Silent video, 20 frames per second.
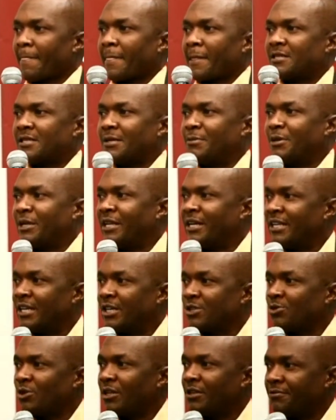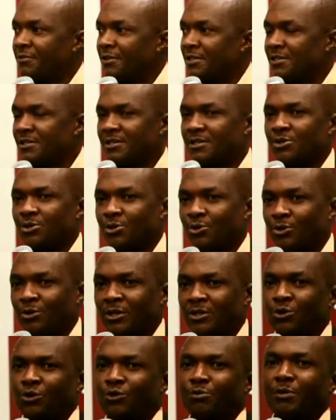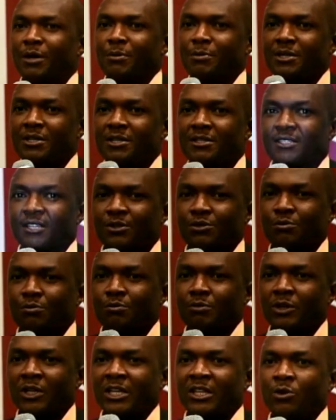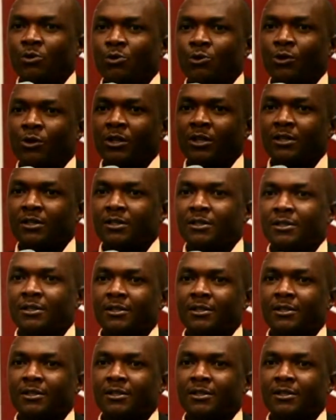Someone had actually fenced. So I took my minister to break the wall.